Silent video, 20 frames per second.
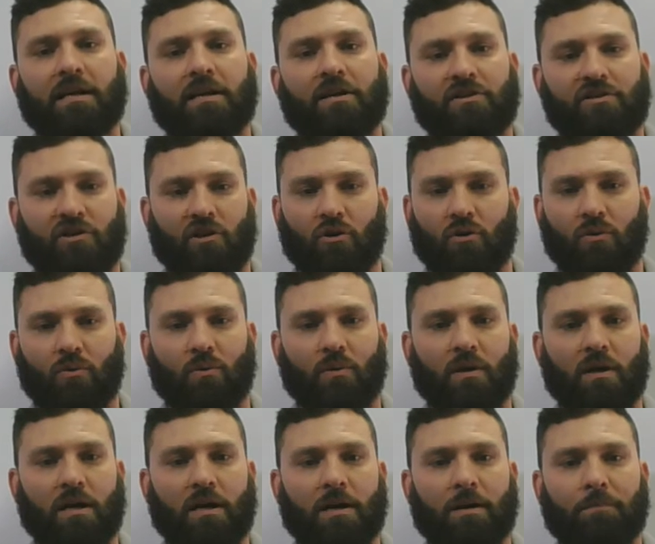So
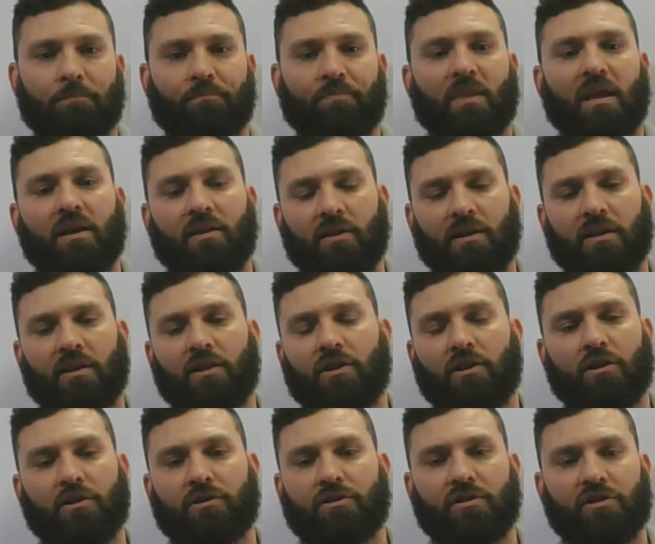
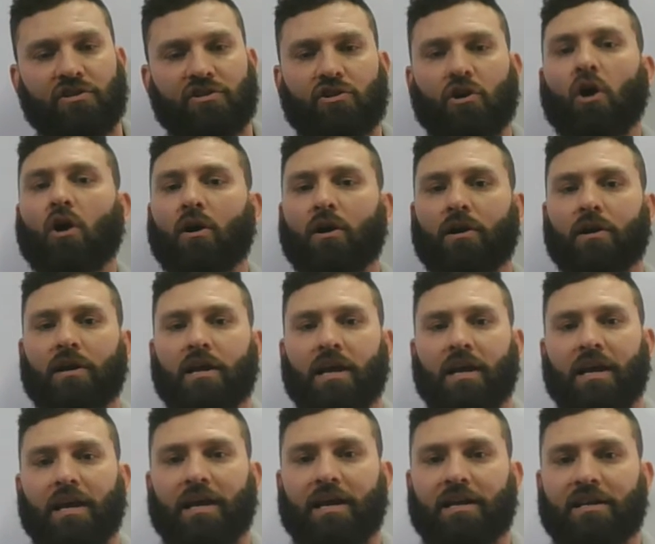to start,
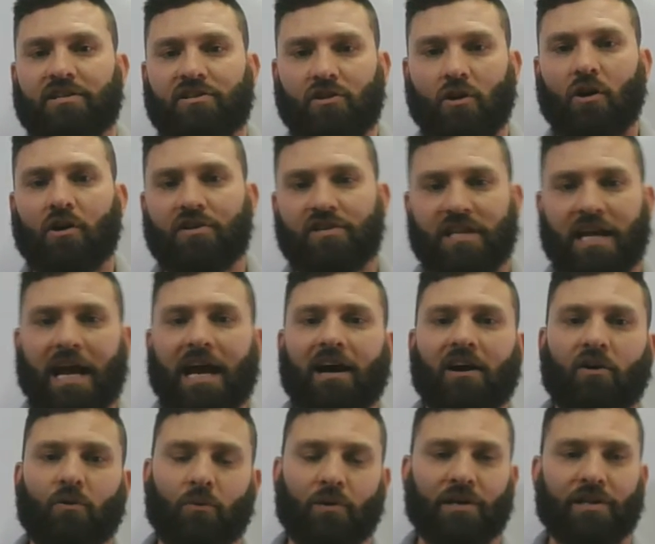it starts
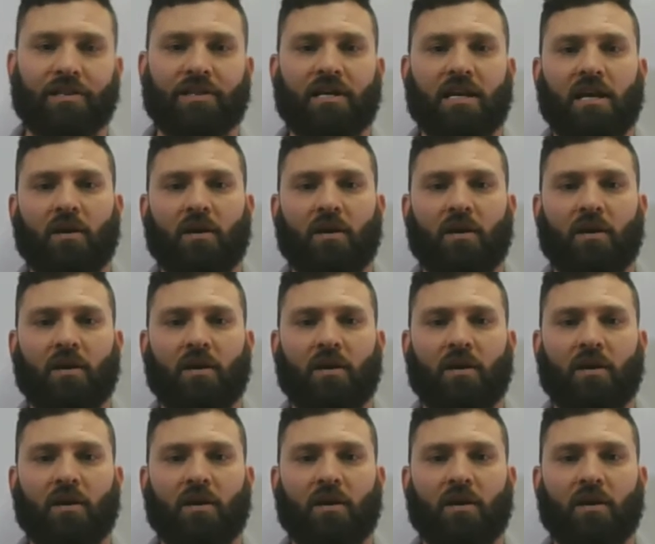out with